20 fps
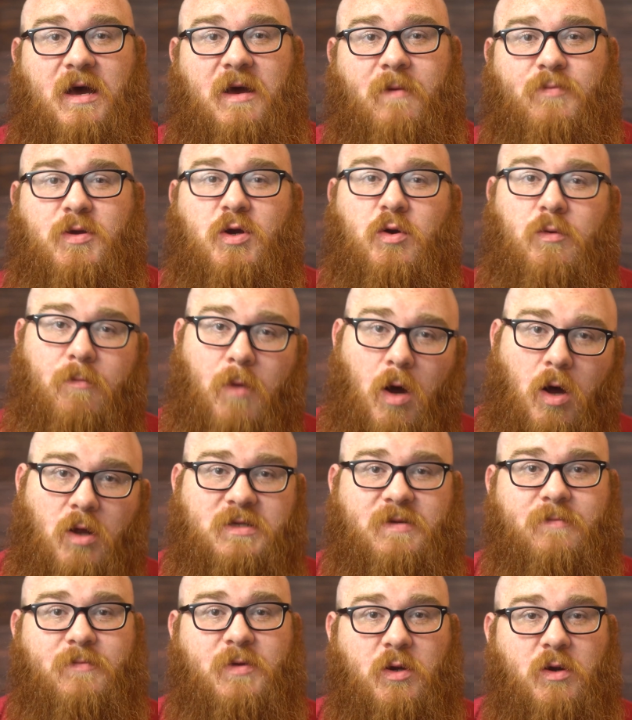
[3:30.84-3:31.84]
Pure
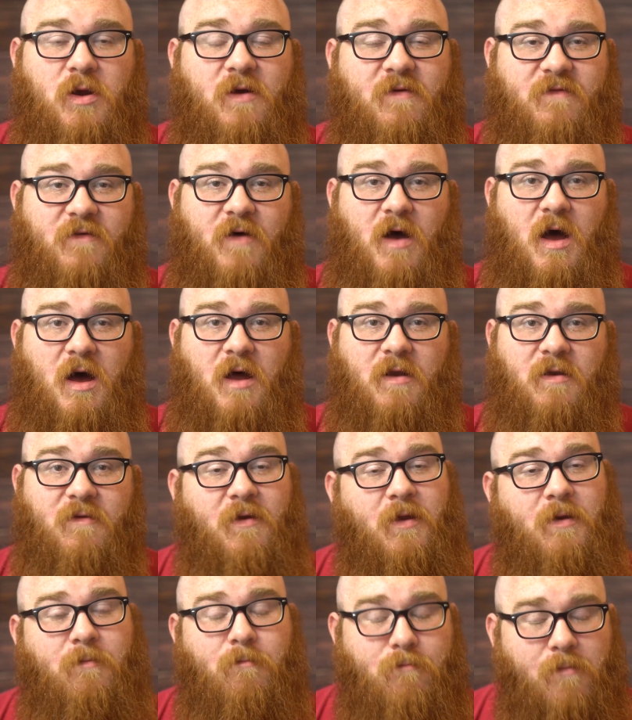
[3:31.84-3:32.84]
Malt and Pure Havane,
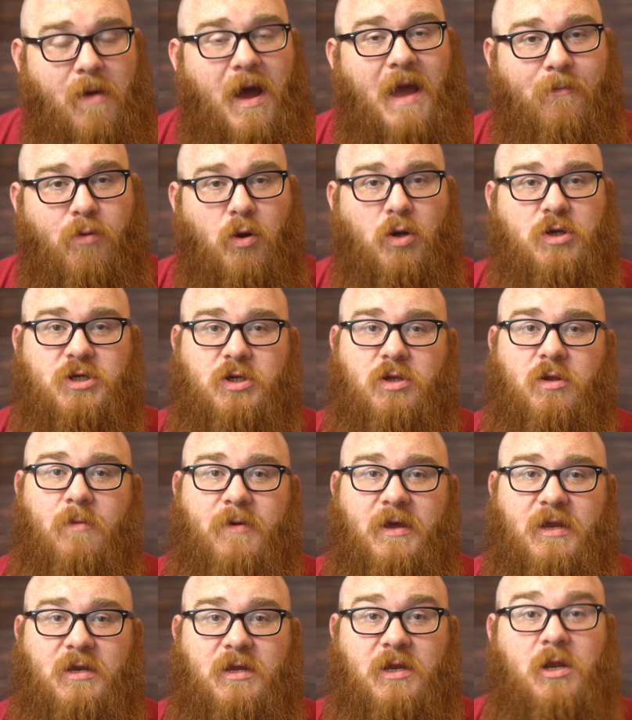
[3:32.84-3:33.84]
in my personal
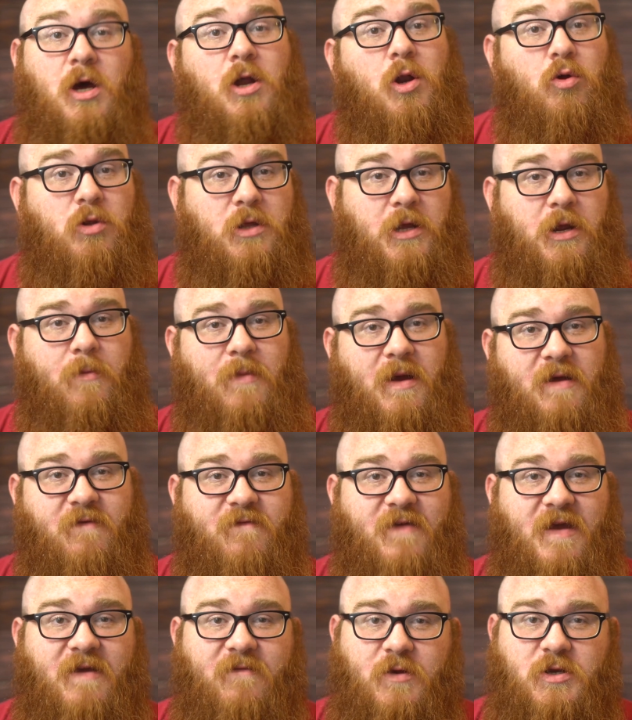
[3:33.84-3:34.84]
opinion, not only are my
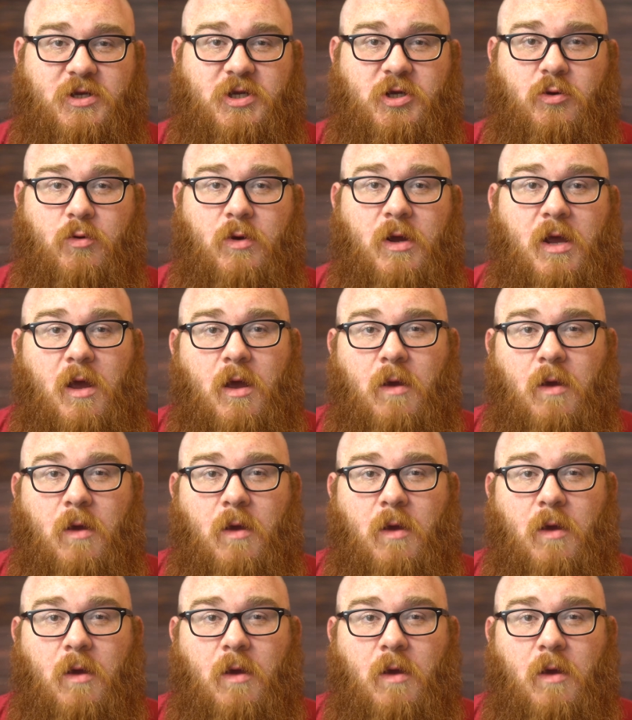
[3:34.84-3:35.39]
favorite 2,